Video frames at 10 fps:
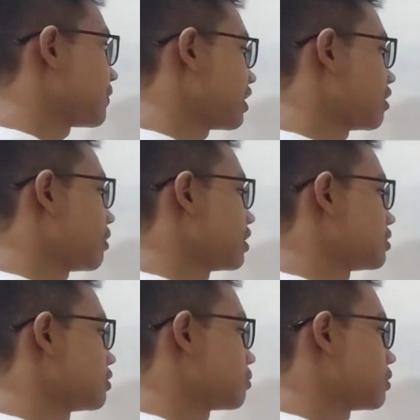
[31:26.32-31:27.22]
divided by
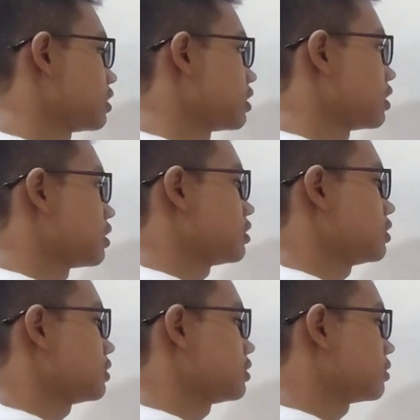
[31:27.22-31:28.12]

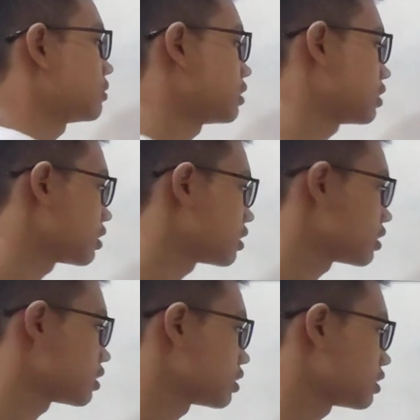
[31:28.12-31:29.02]
0.001.
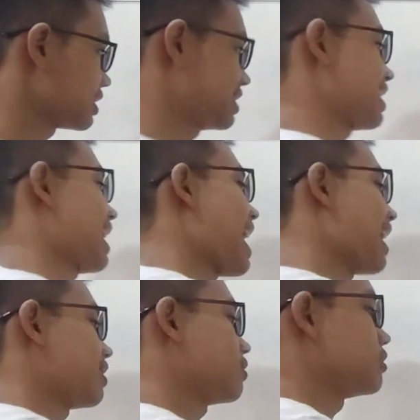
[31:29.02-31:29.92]
That's like
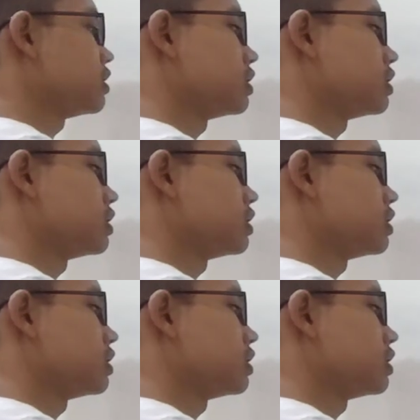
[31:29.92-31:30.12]
adding 3